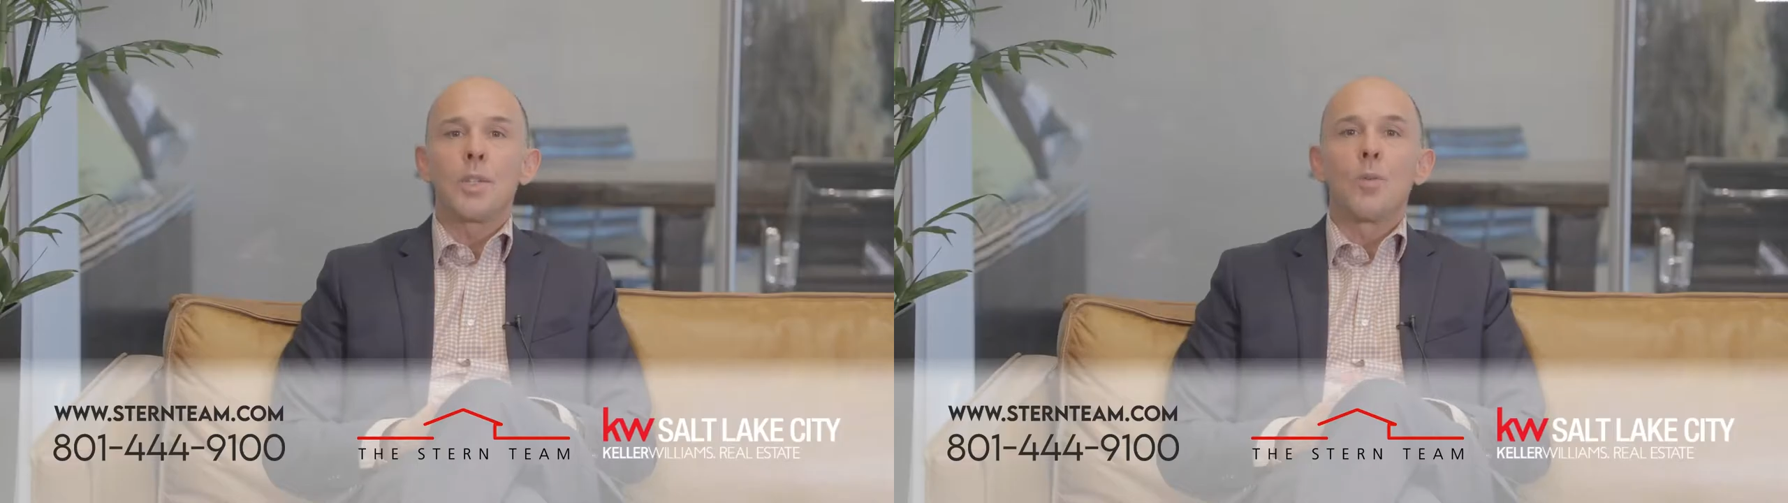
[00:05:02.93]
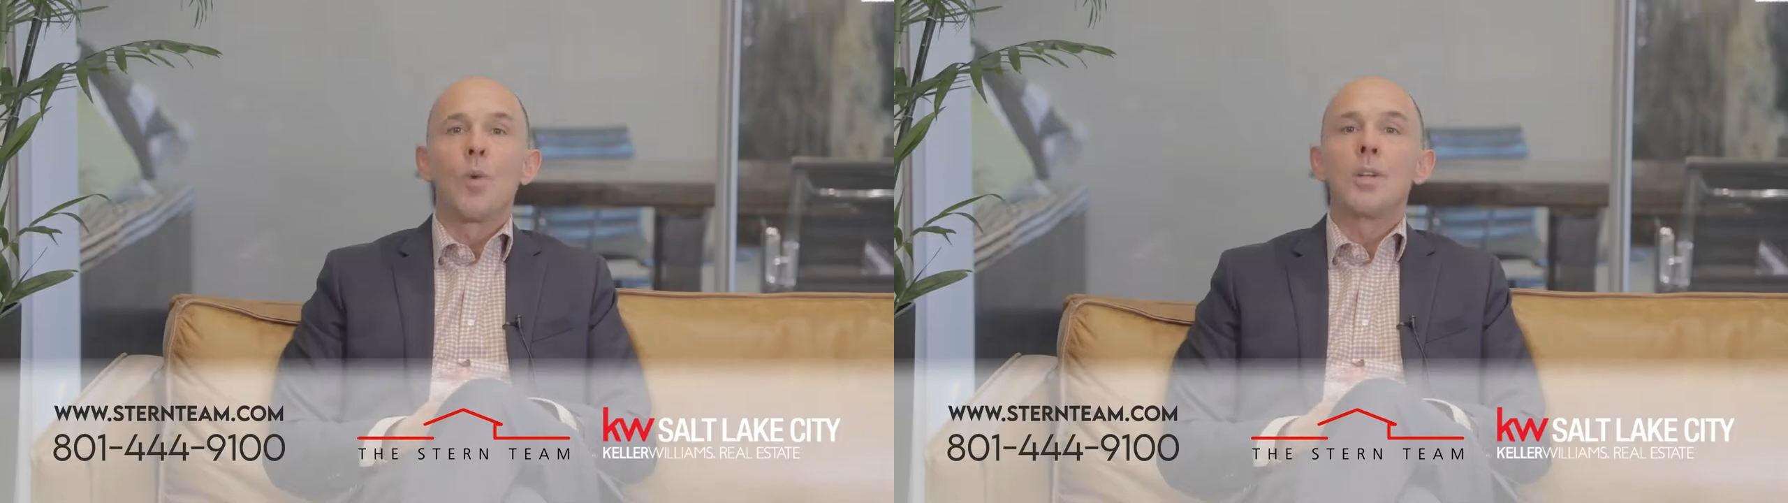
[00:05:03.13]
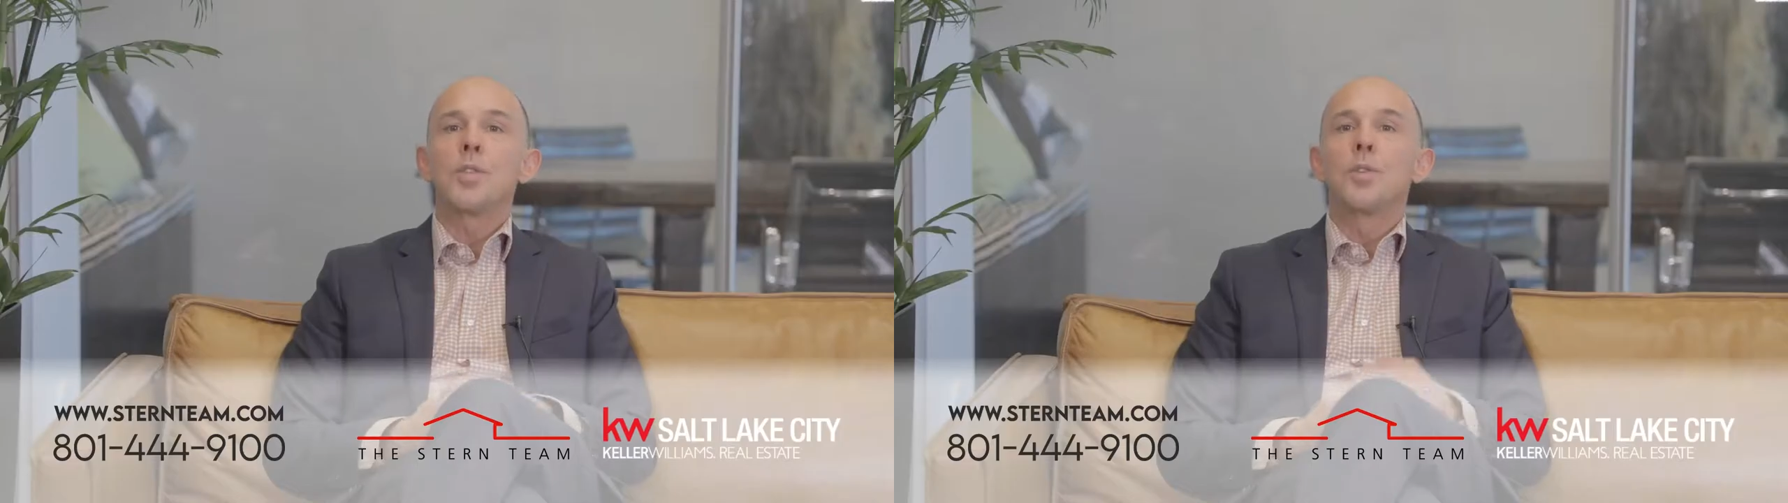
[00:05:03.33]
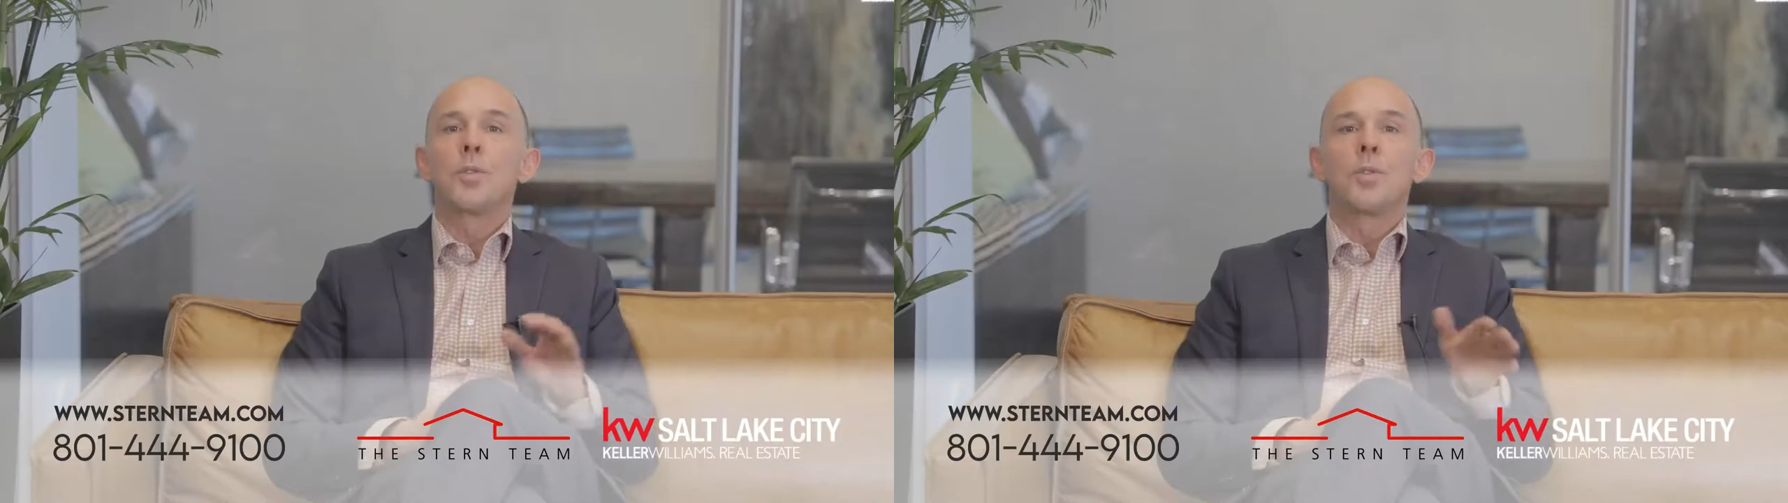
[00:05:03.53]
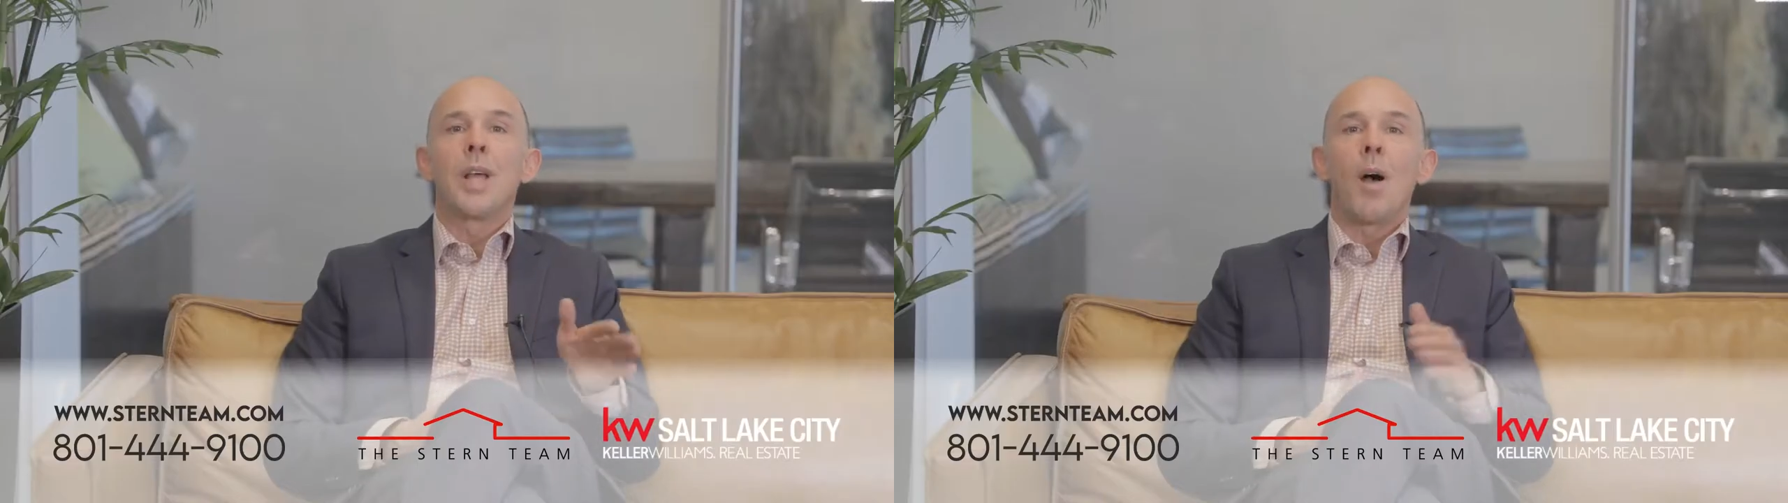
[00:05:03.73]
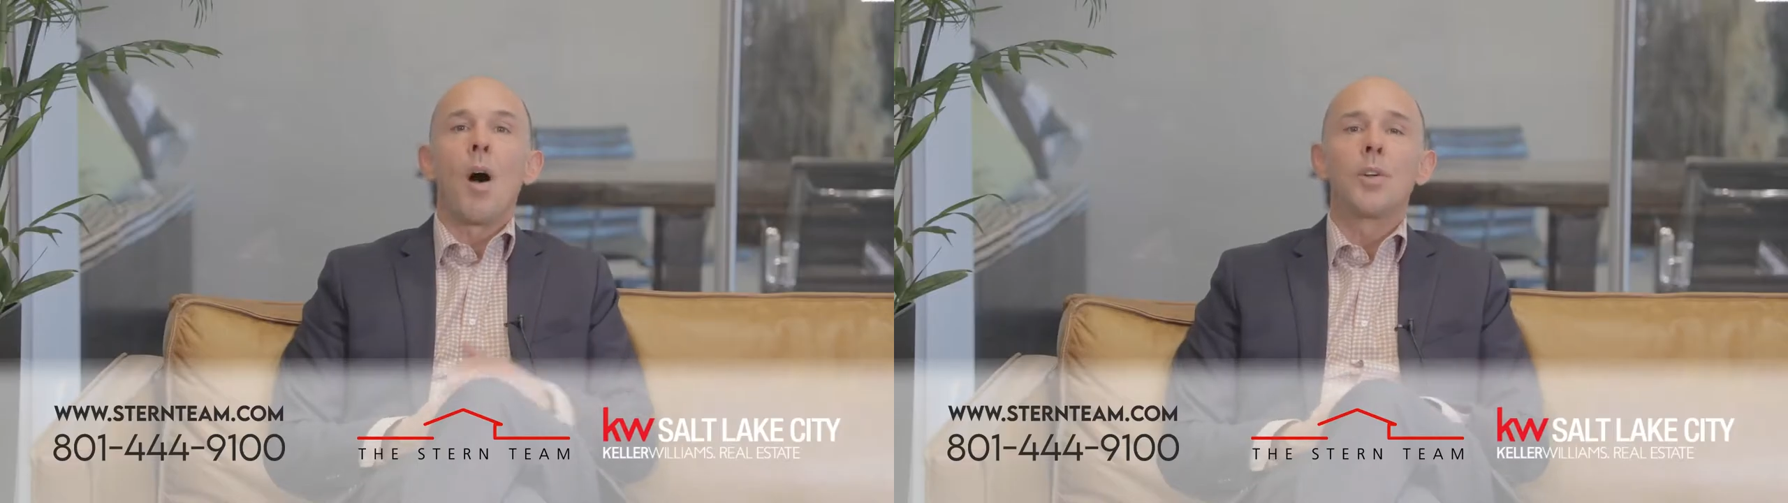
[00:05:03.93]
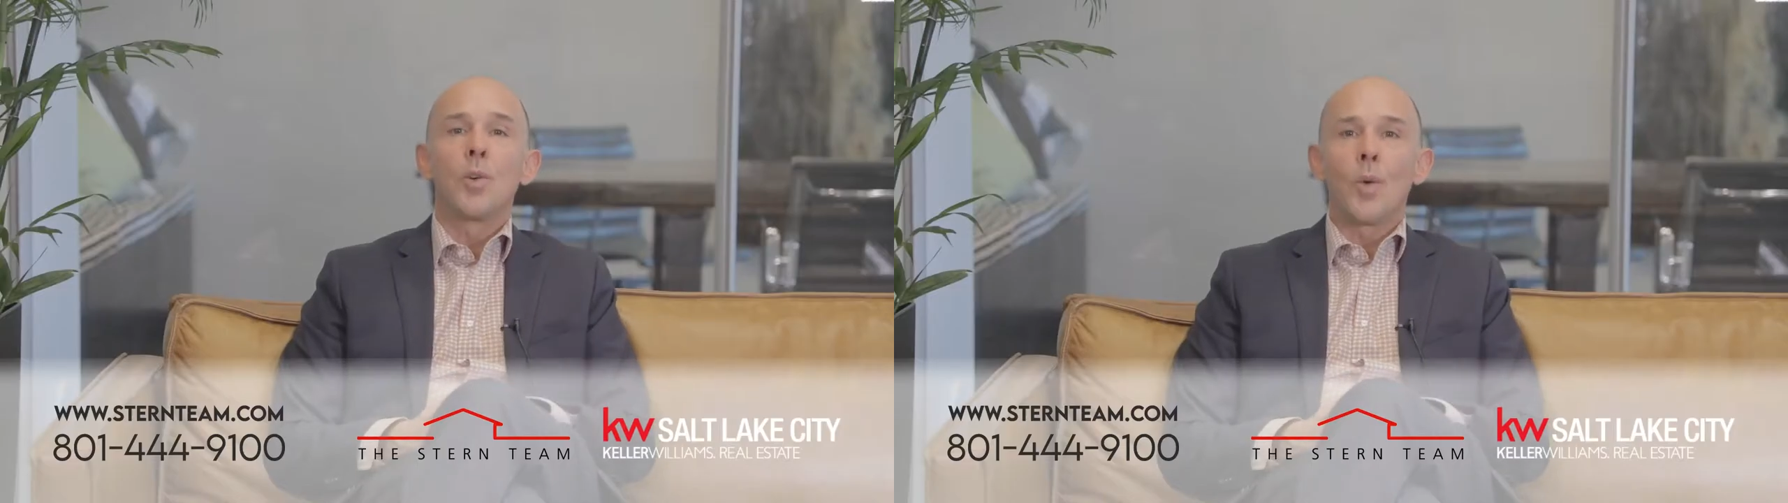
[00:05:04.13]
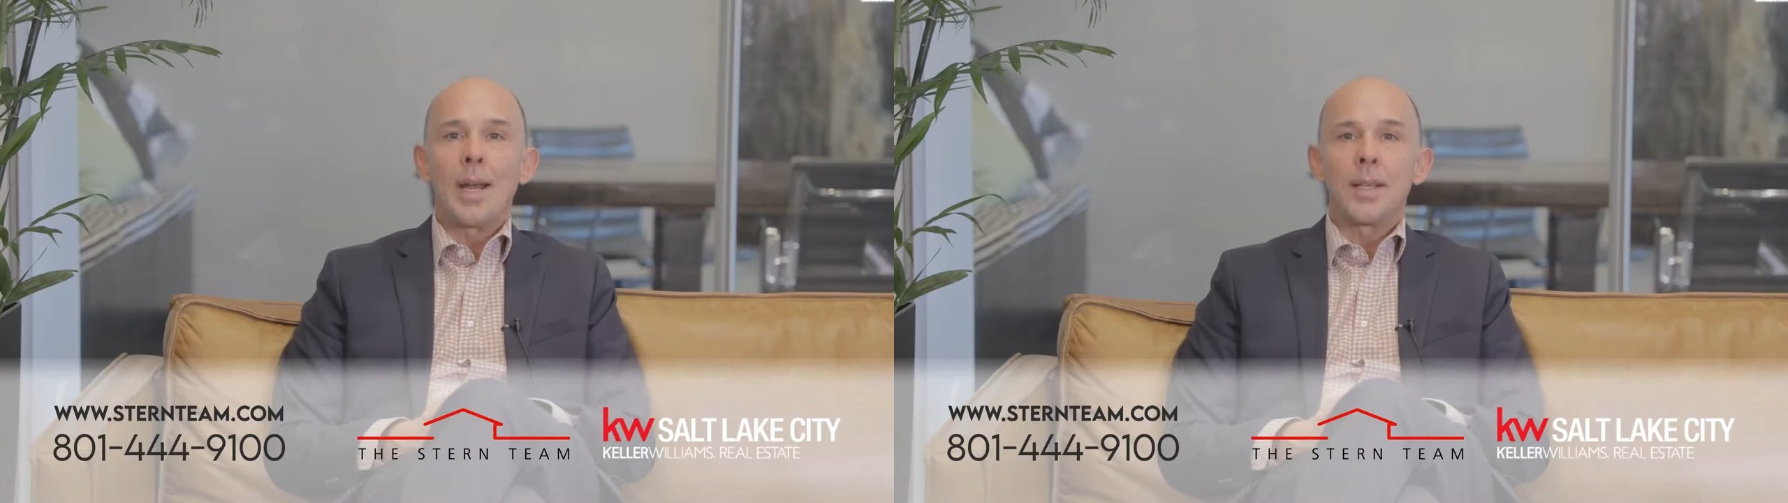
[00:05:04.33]
that runs you through that
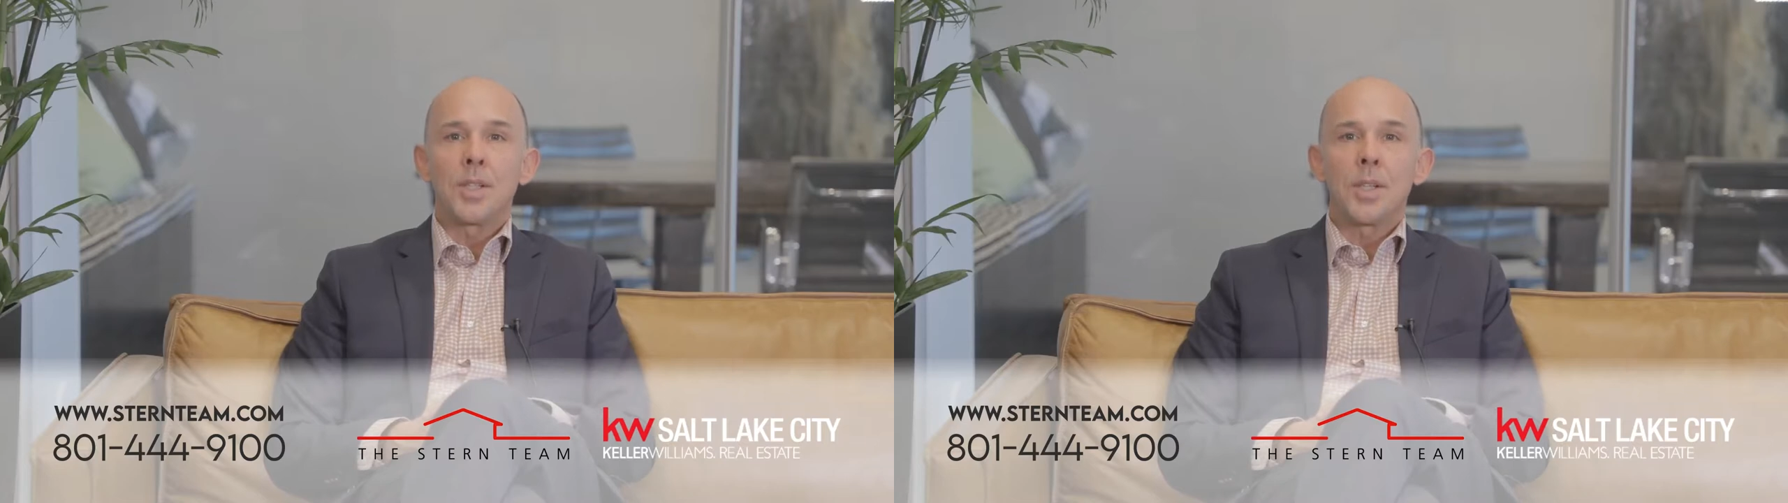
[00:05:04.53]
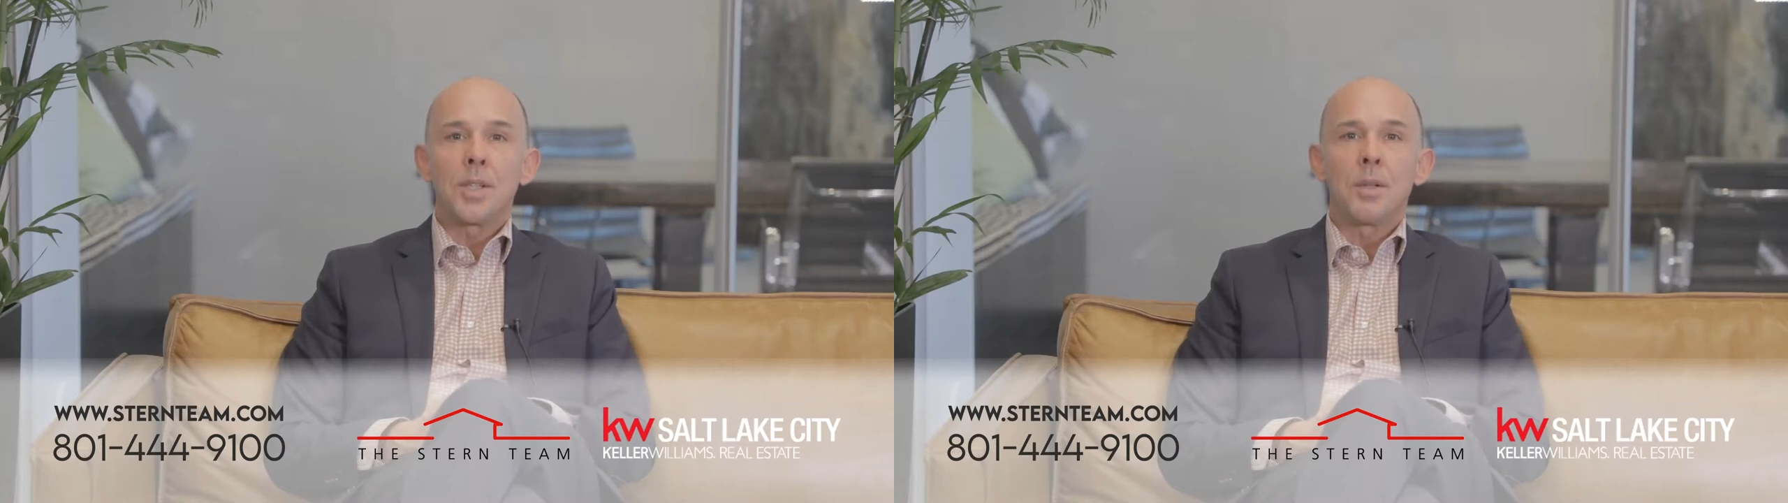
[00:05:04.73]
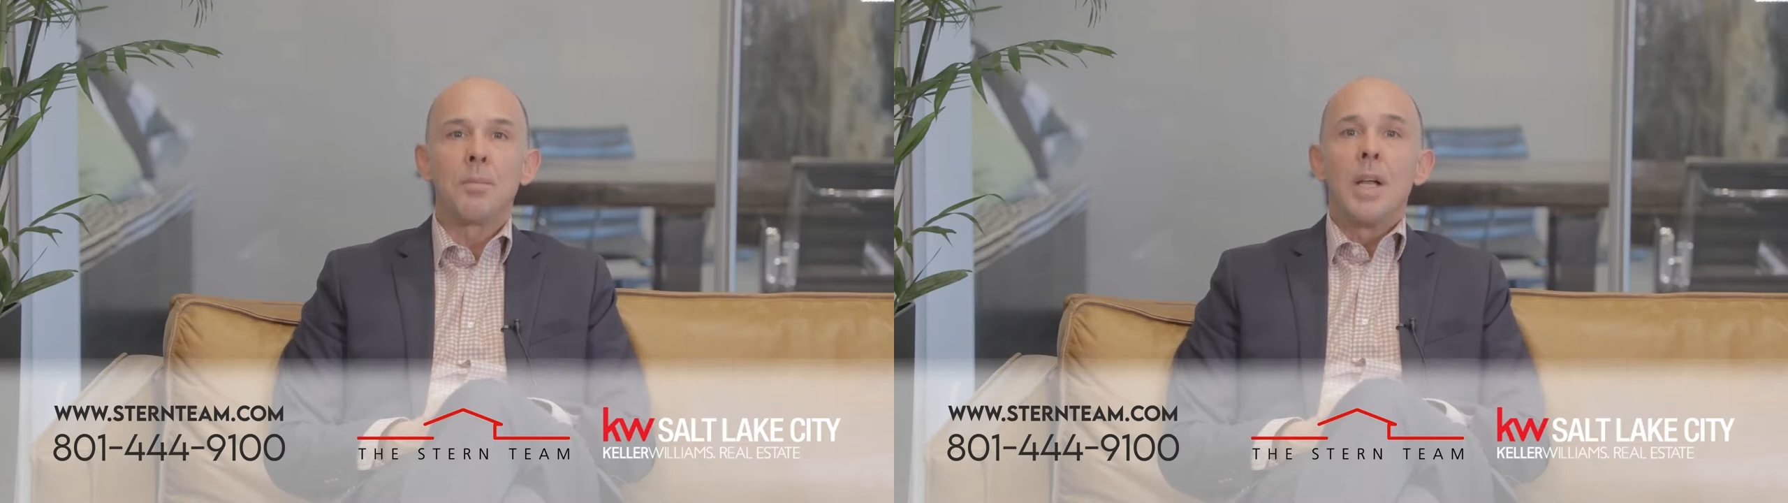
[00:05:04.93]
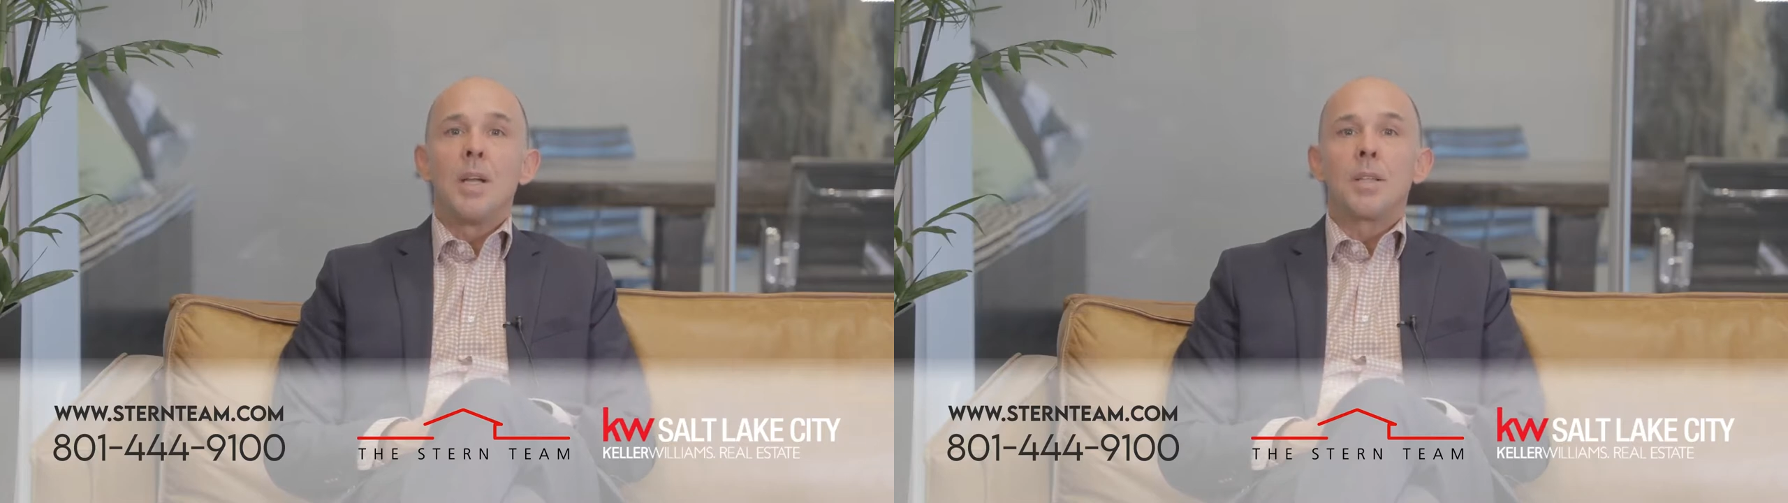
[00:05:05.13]
underwriting system,